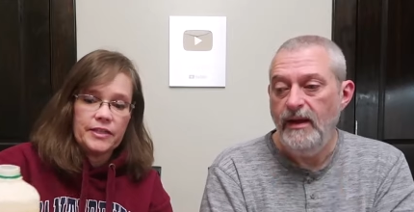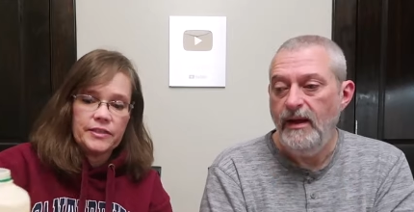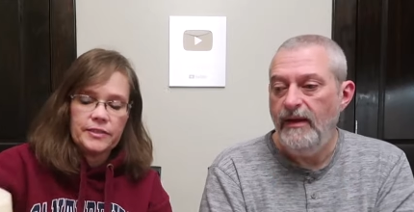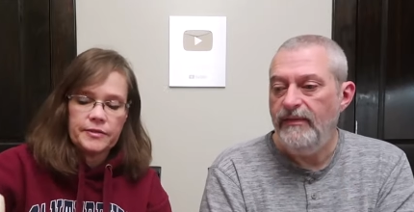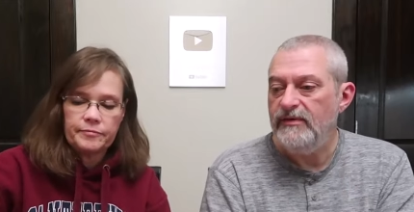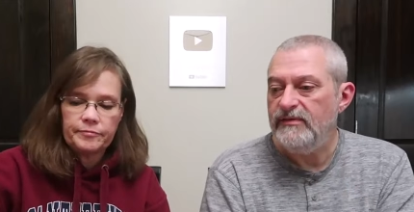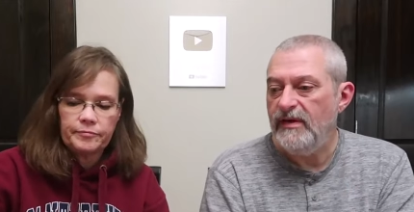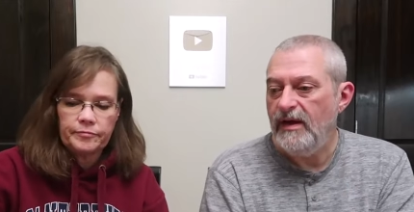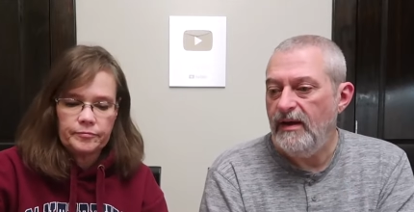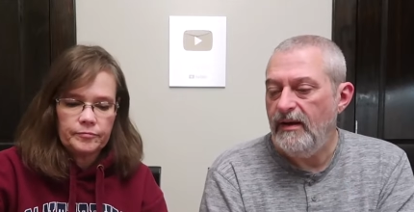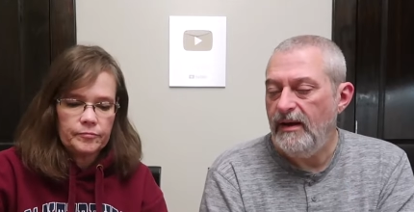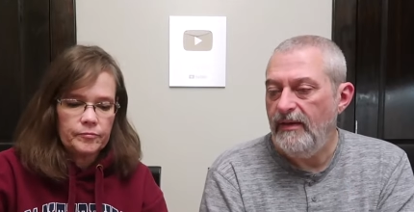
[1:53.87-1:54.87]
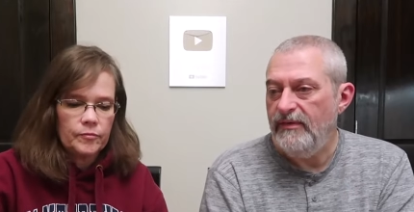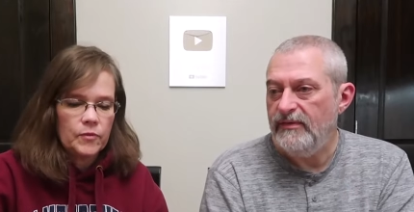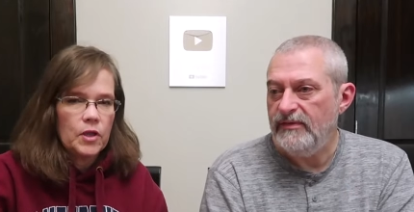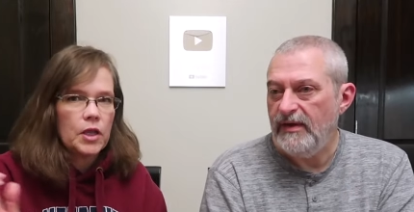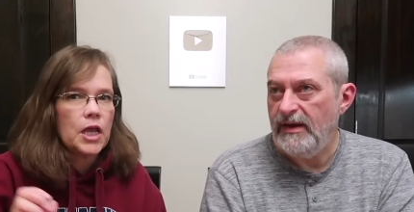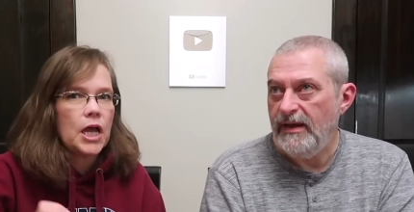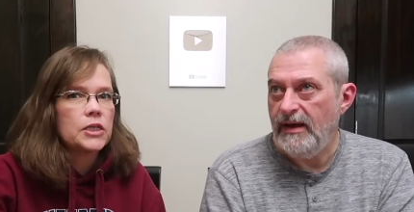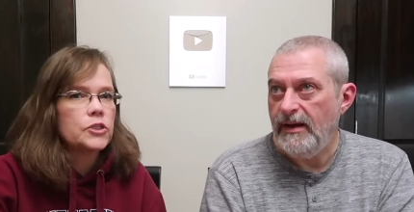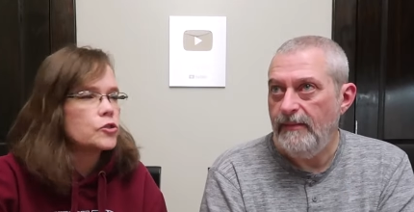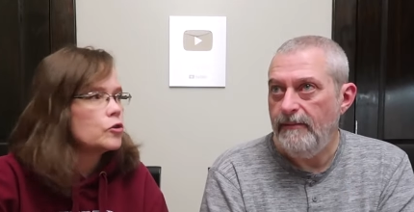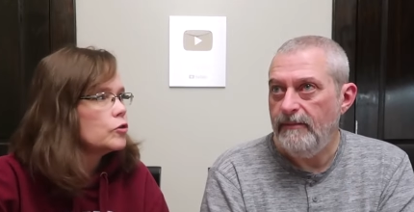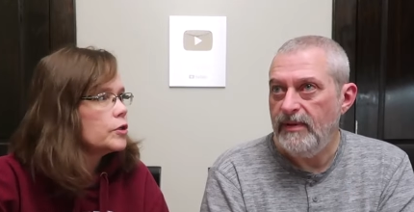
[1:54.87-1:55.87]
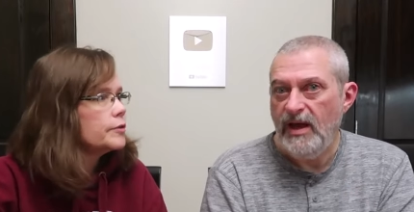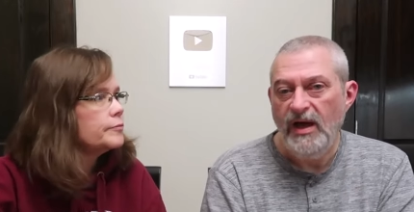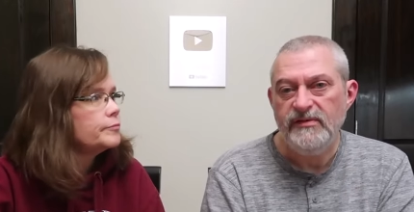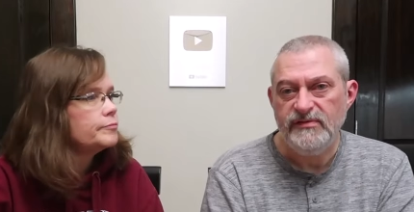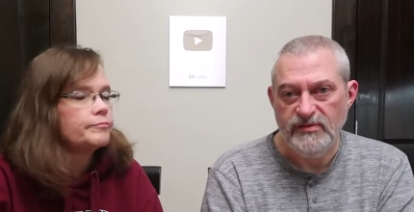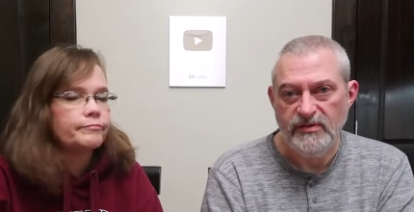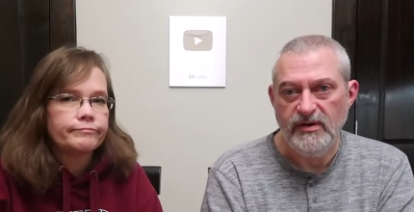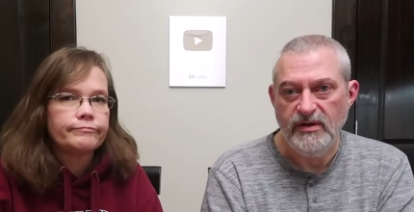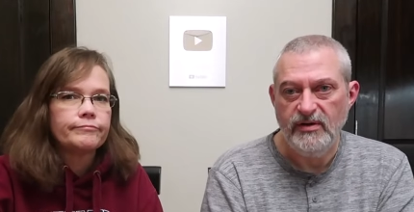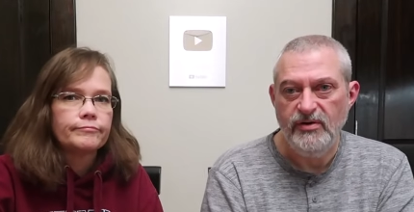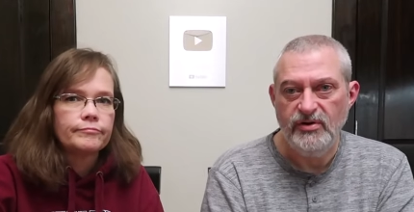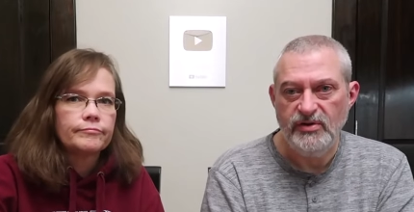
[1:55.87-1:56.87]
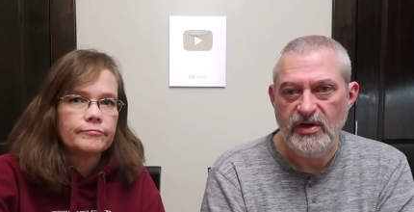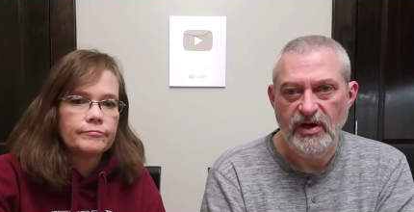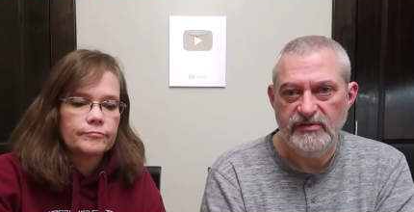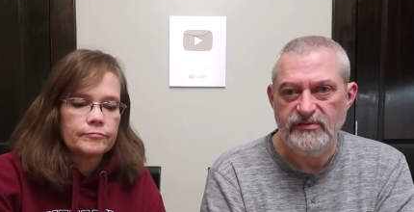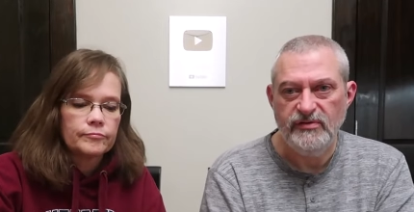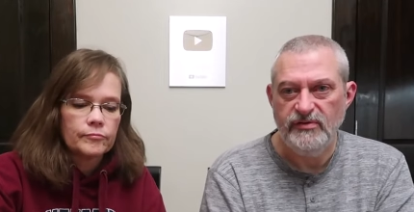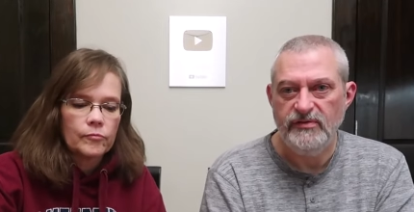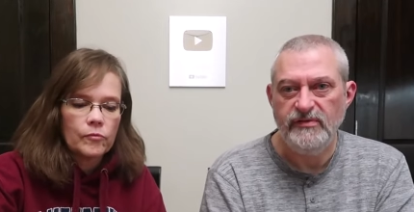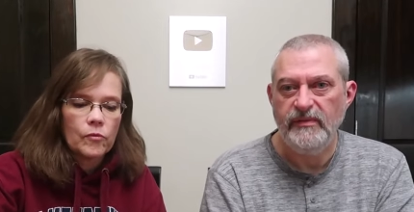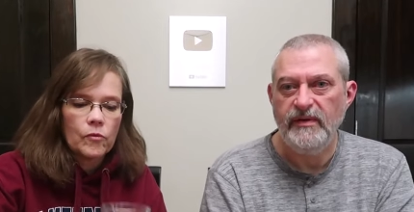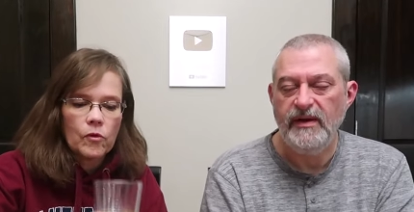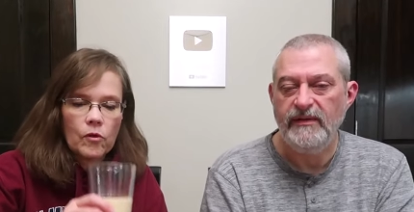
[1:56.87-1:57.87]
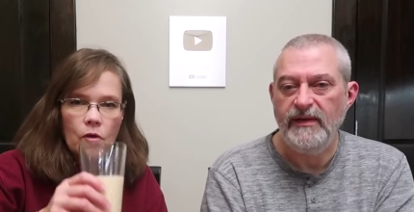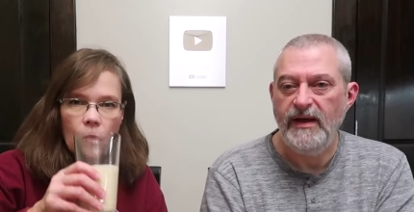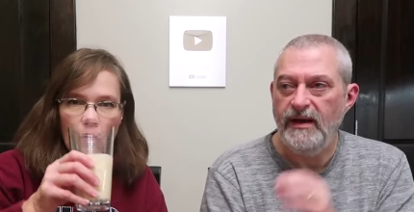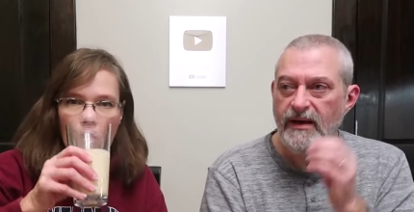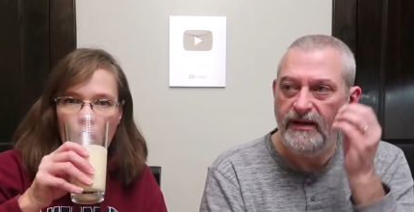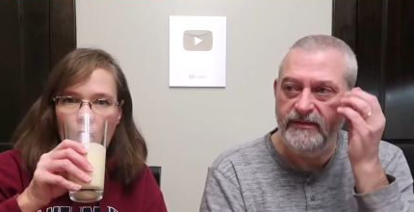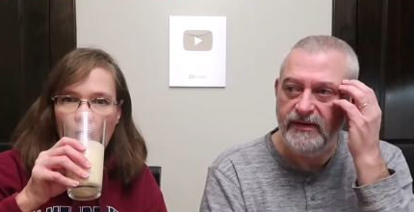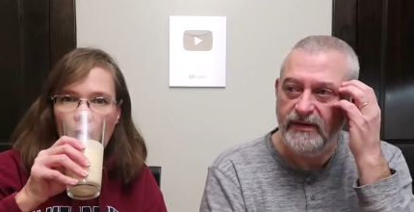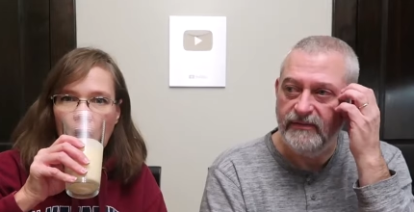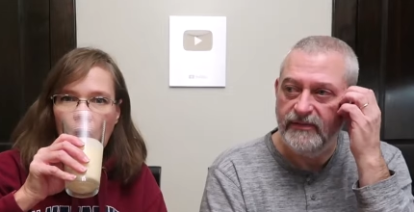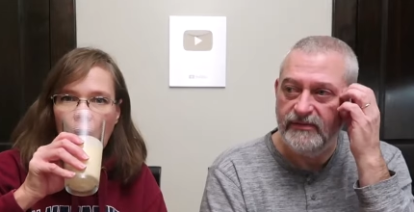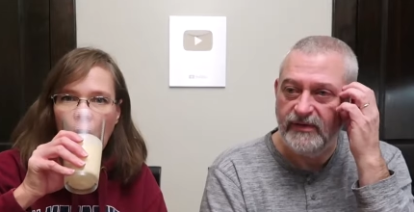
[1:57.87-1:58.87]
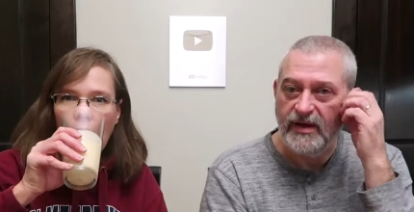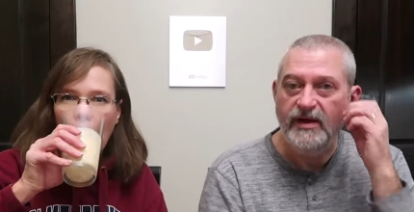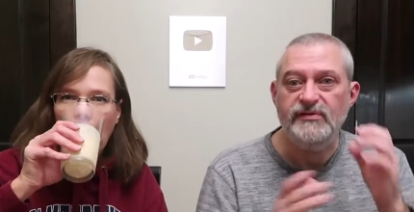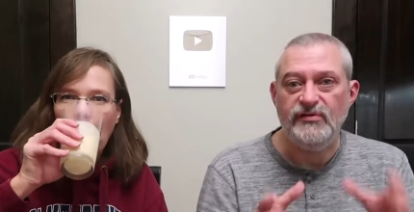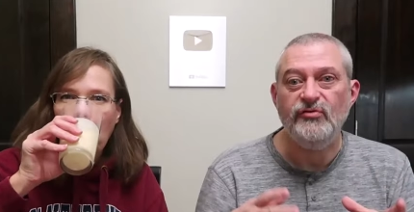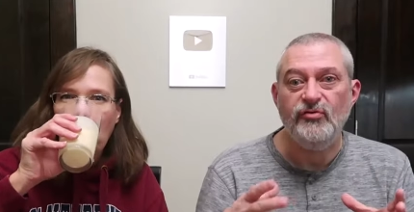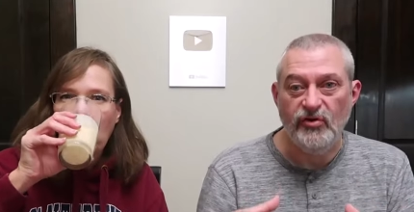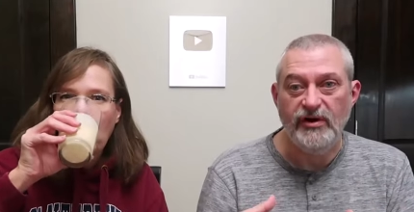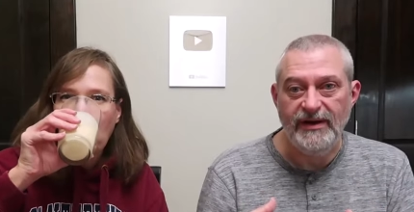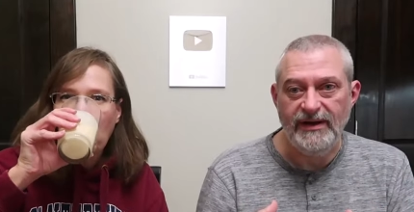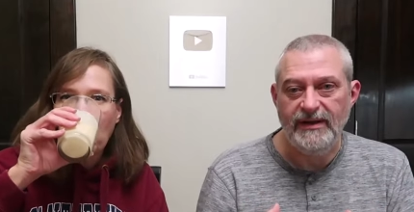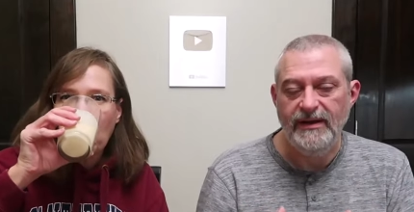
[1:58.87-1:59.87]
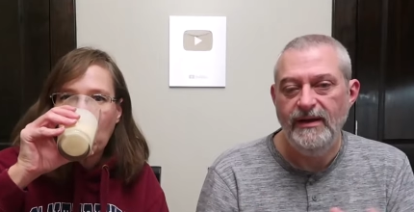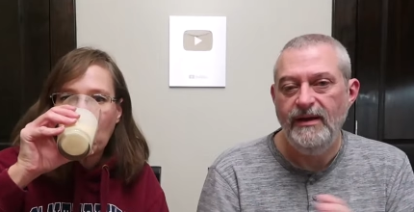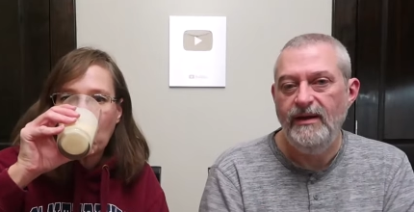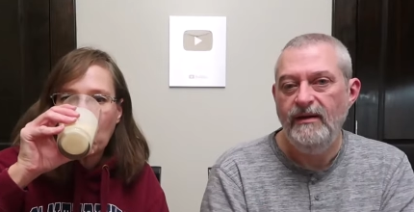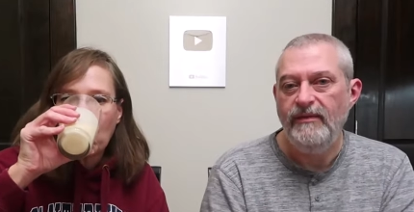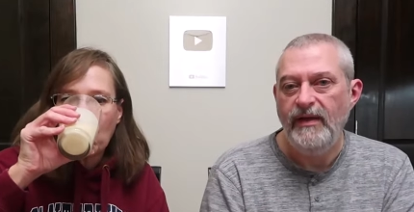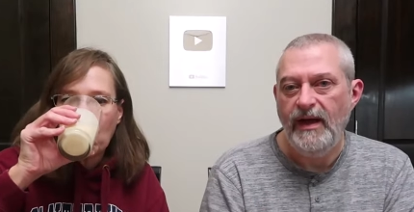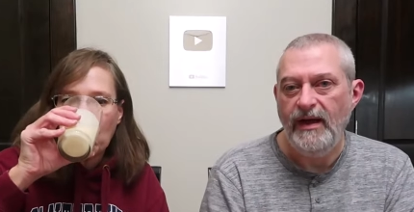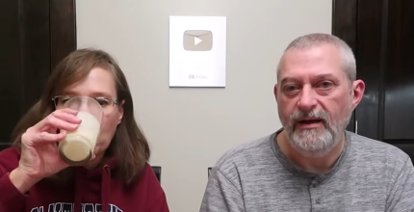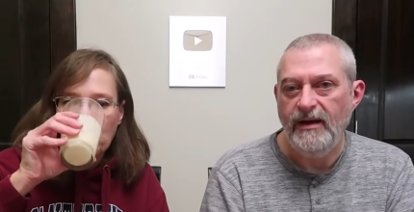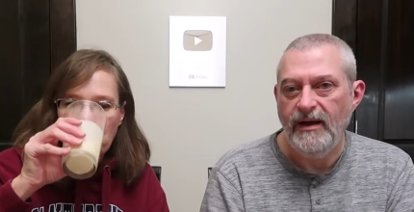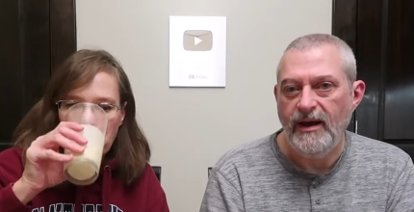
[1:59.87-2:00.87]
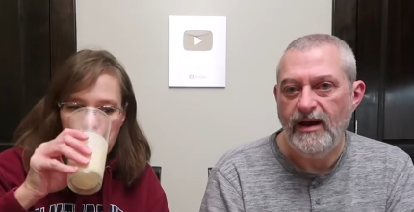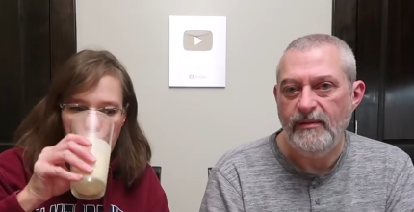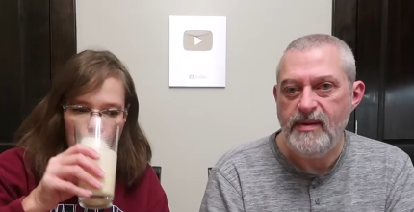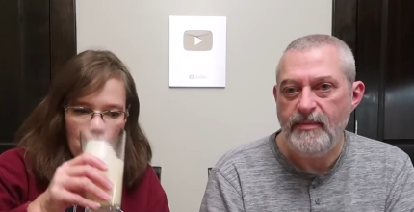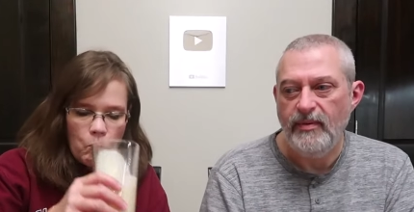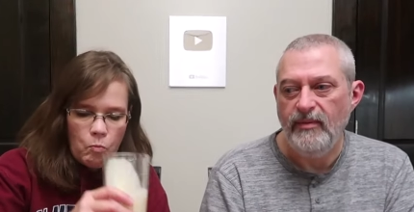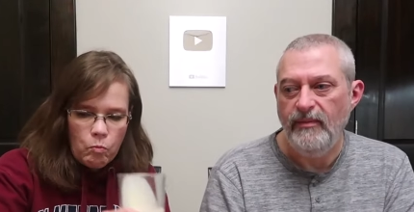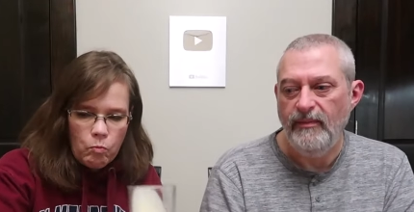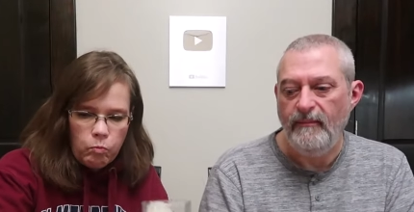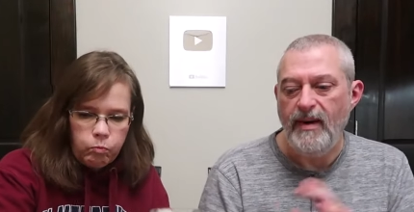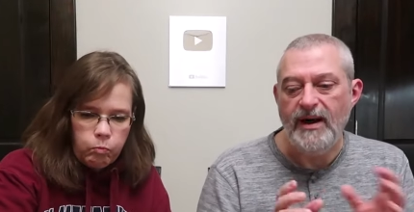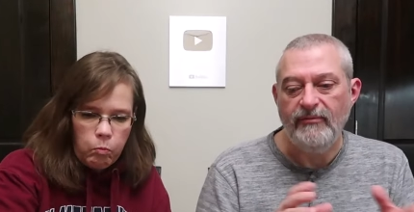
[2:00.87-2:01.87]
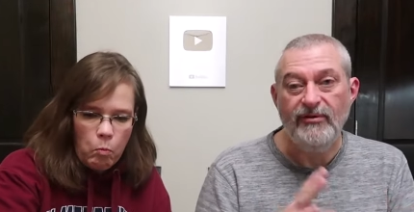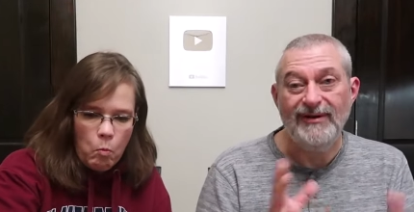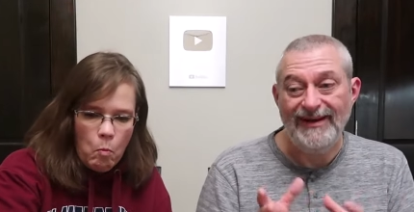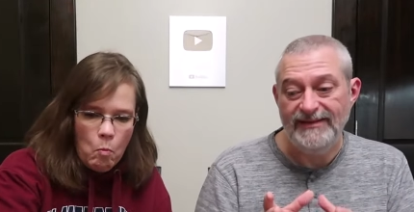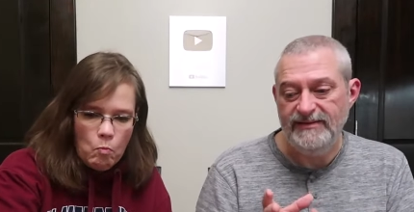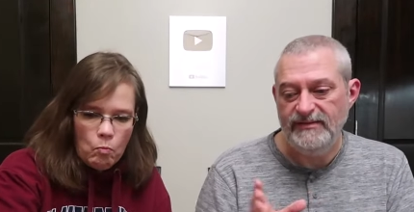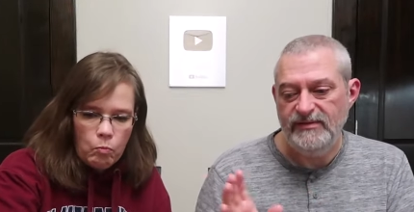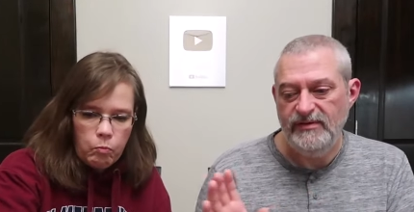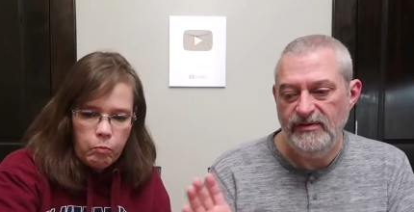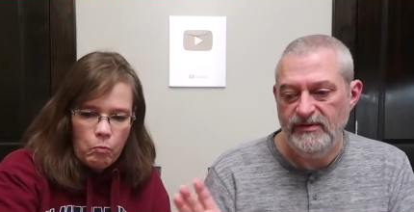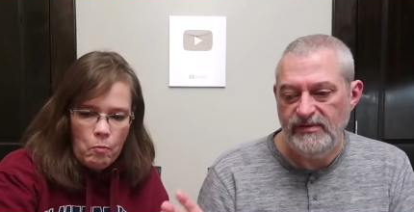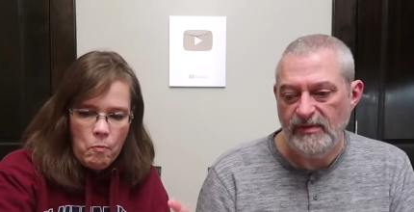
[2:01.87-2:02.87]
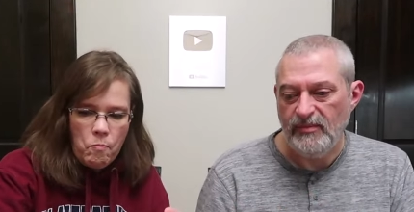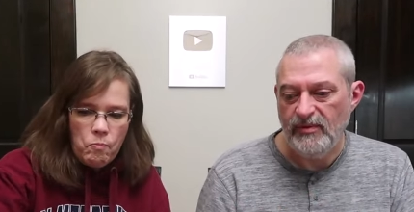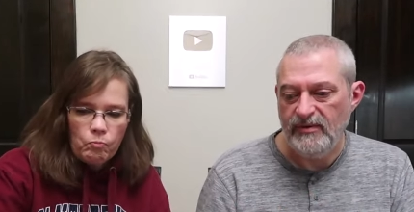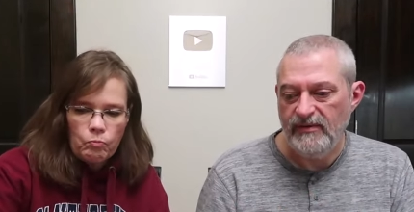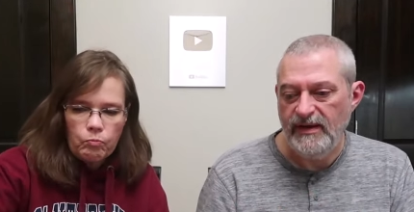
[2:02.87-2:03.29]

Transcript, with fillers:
Speaker 1: thick there's a there's a um, custard, um, custard, a cooked custard or something like that. It's a there's a custard drink that a lot of people might relate this to. It's similar to